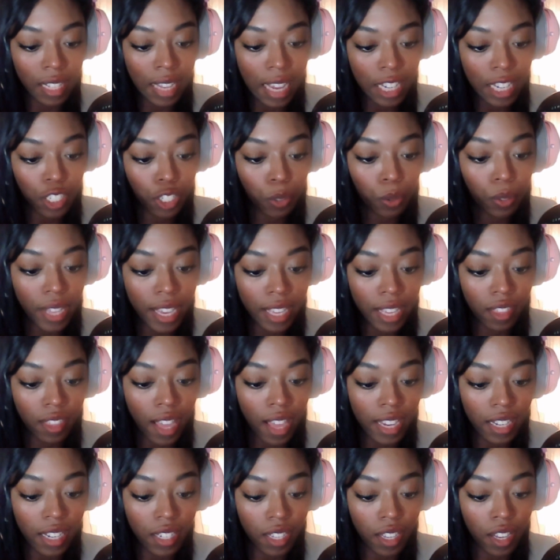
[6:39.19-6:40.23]
I do like
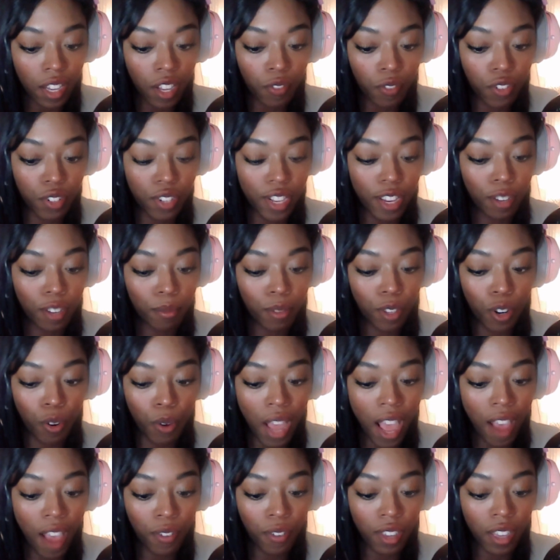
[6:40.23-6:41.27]
the idea of just like,
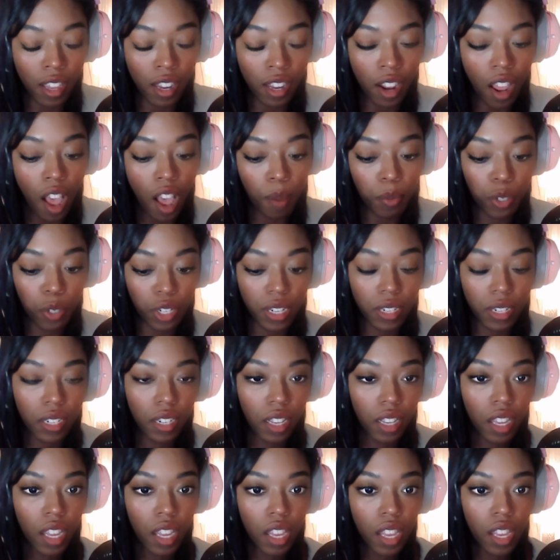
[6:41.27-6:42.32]
having an
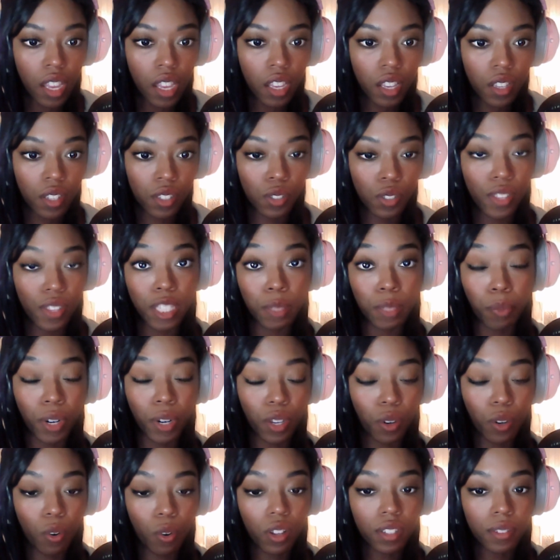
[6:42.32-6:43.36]
option. So that's
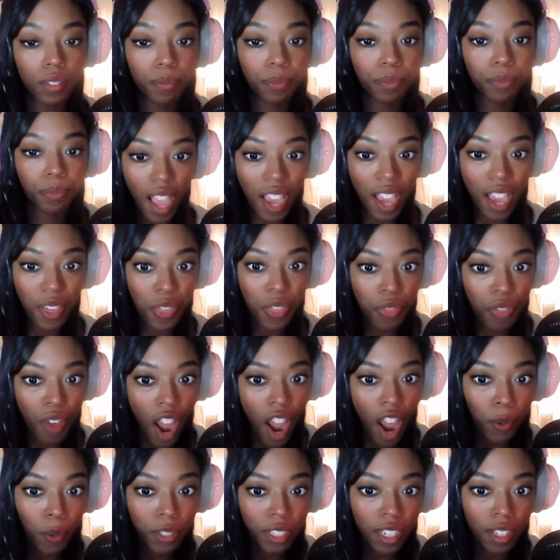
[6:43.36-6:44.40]
pretty cool. I
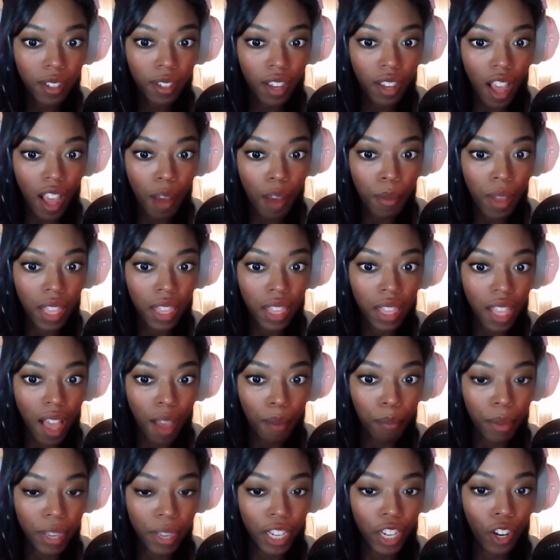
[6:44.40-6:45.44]
thought it was gonna come a
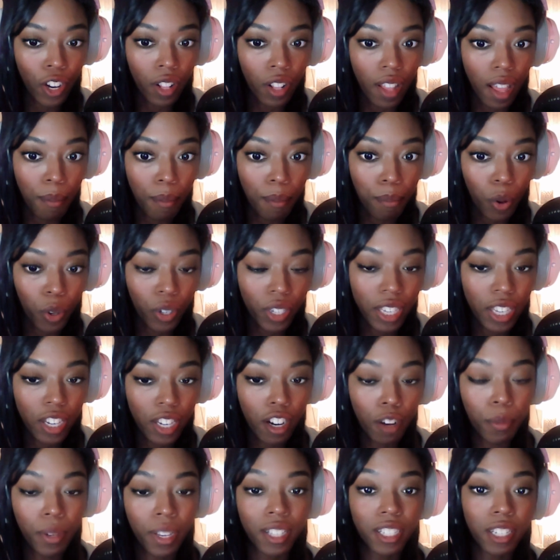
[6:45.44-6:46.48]
lot bigger and a lot
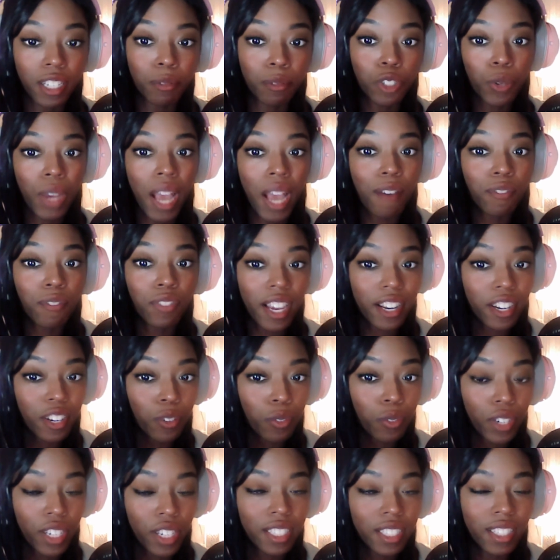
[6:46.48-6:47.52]
bulkier because I do have
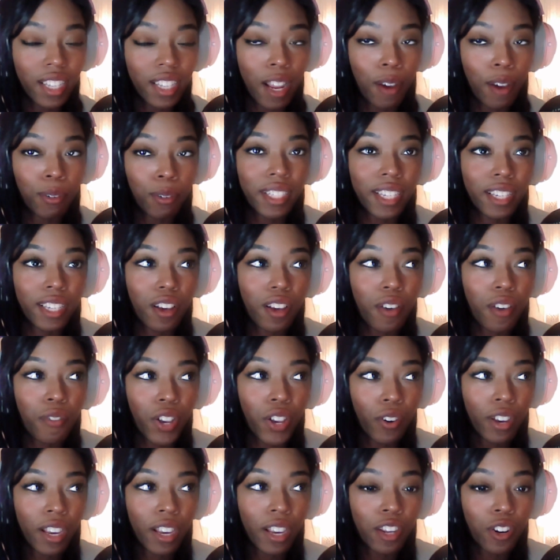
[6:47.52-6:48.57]
tiny wrists and I was like
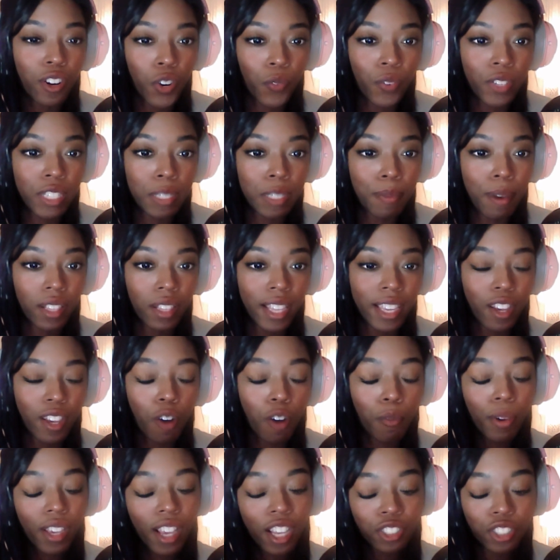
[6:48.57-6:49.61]
very nervous about
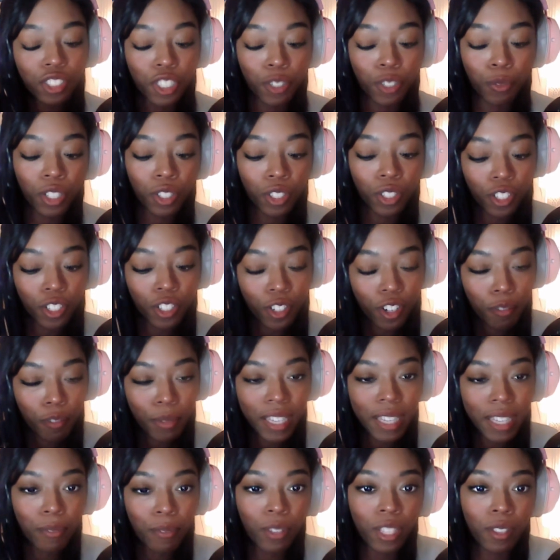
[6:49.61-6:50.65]
like, oh my gosh, like, will it look good
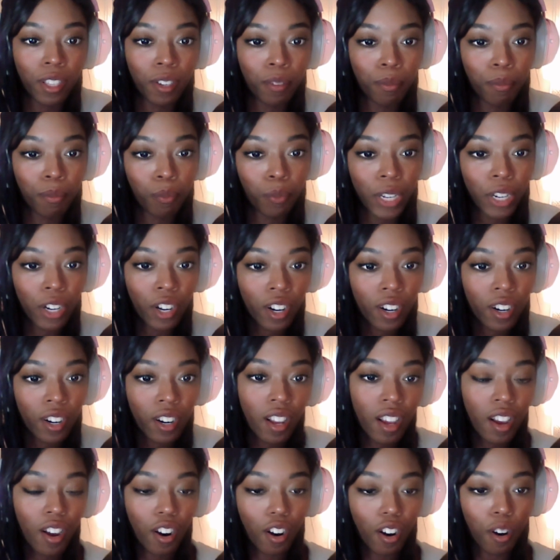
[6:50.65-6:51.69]
on me? Will it look weird
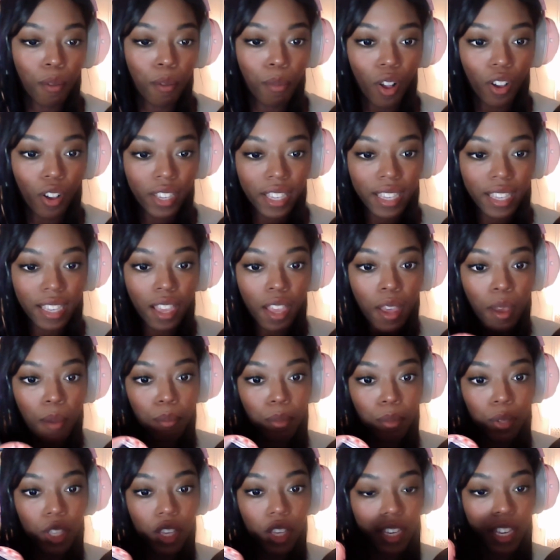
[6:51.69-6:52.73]
or bulky?
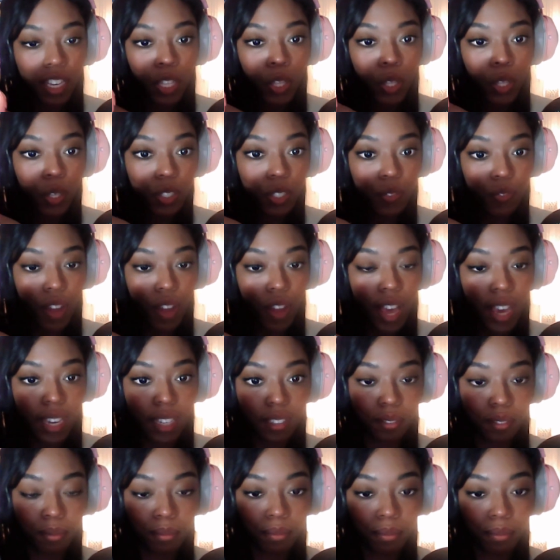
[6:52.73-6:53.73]
But look, it looks fine.